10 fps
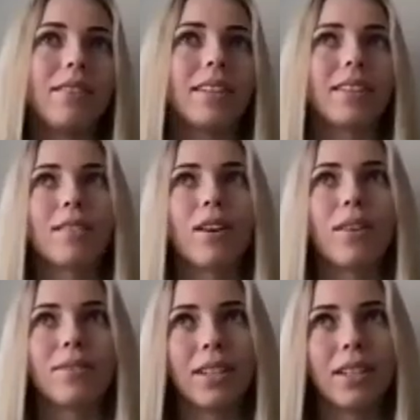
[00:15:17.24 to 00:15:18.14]
do like a
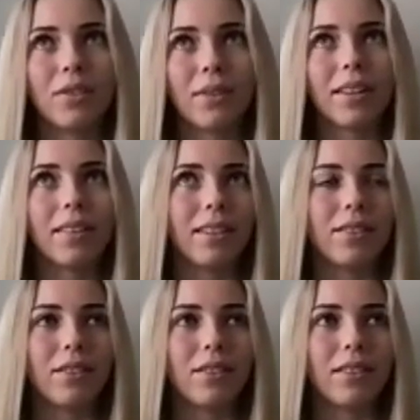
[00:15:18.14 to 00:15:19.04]
soft touch rather than
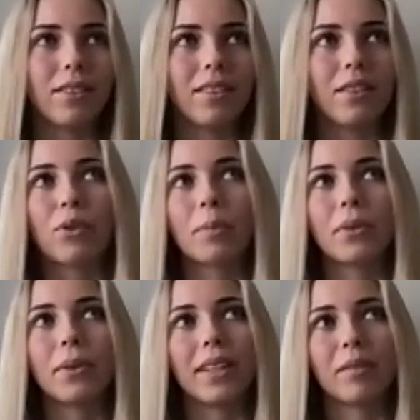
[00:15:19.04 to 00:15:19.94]
just a normal
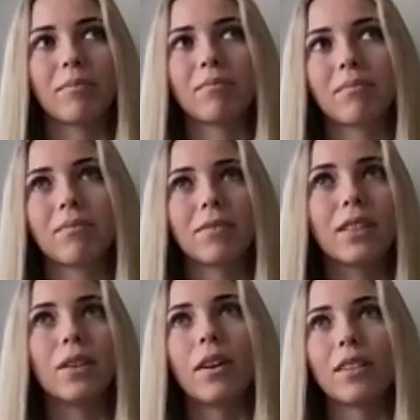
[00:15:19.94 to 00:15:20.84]
like
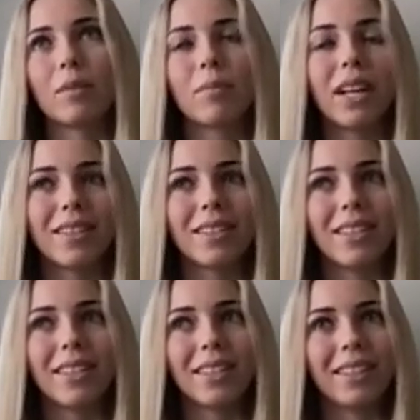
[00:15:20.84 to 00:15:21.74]
glossy
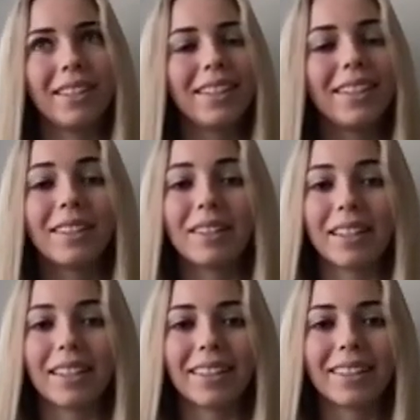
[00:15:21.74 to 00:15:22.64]
plastic, it's
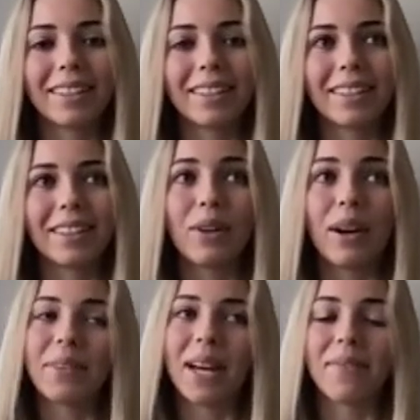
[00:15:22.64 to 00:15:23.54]
like you
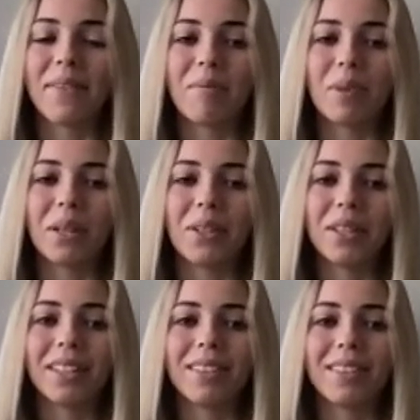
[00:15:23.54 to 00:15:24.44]
have to have that
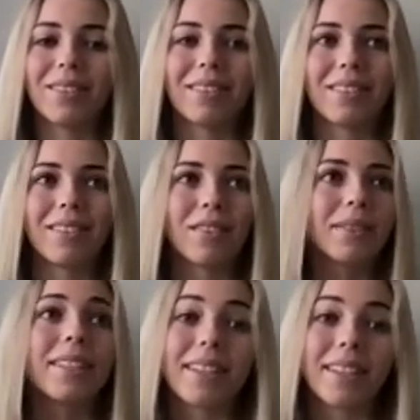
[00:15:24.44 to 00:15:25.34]
budget because those
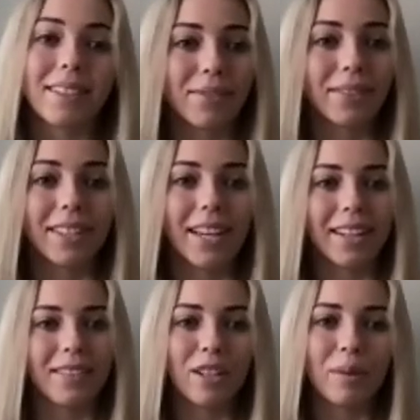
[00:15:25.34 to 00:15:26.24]
3 cents really
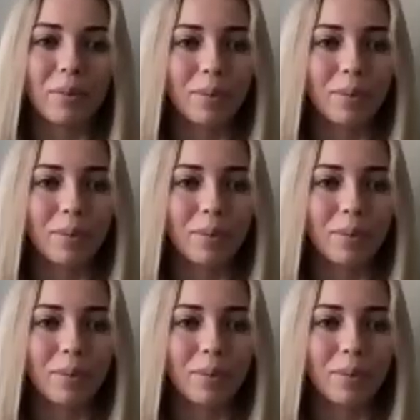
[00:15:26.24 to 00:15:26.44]
adds up.